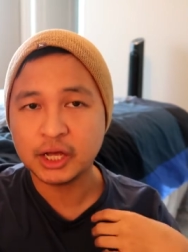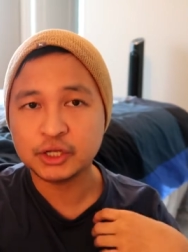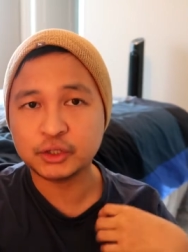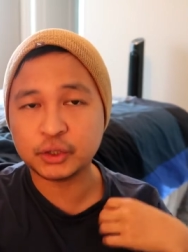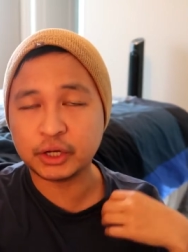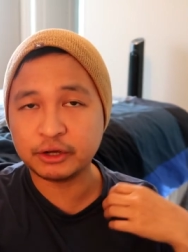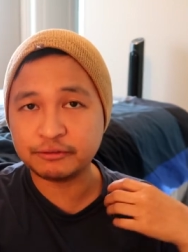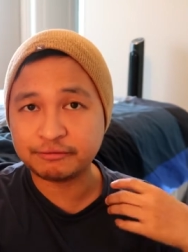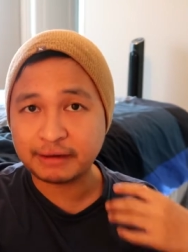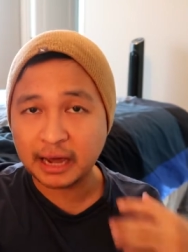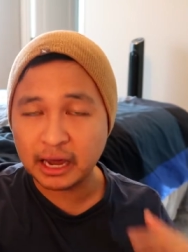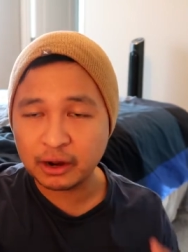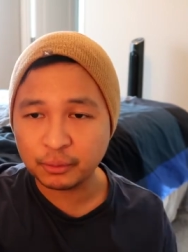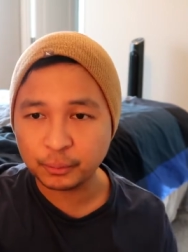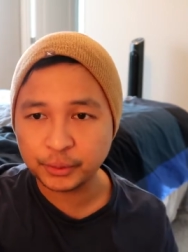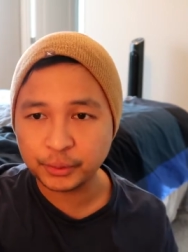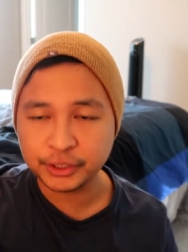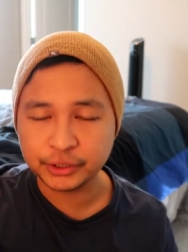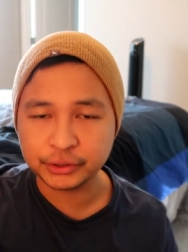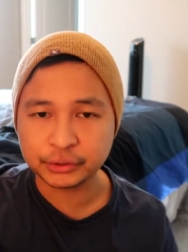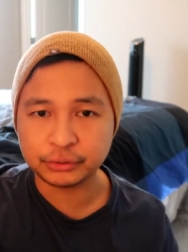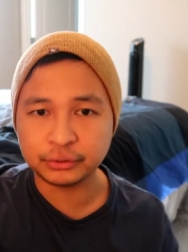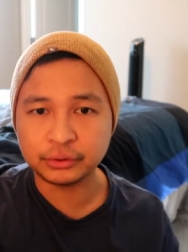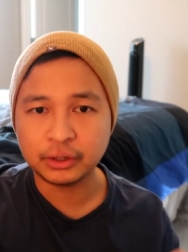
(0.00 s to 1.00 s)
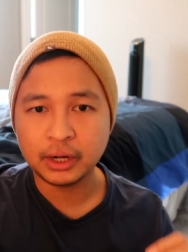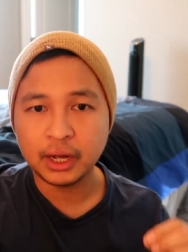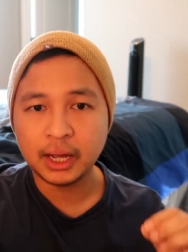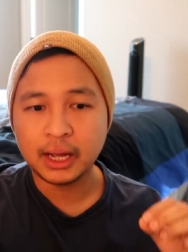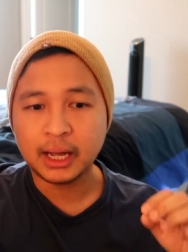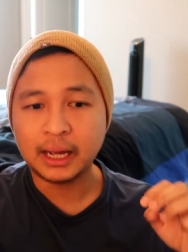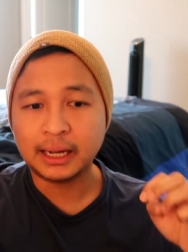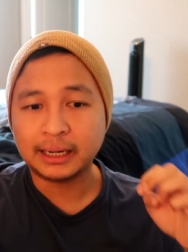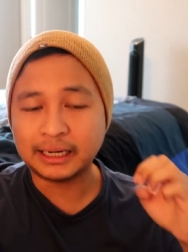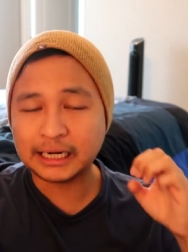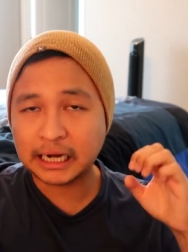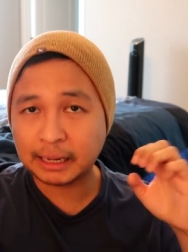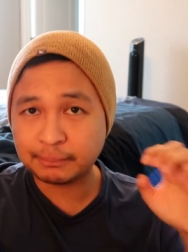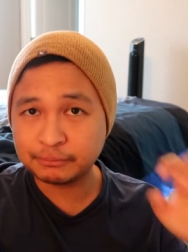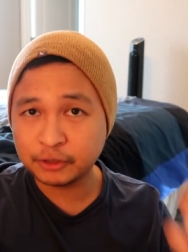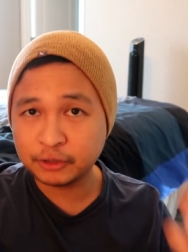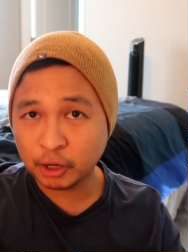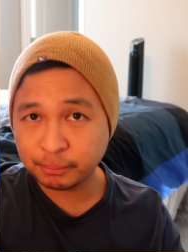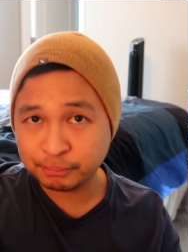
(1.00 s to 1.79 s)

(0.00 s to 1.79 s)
So, if I were you, grab the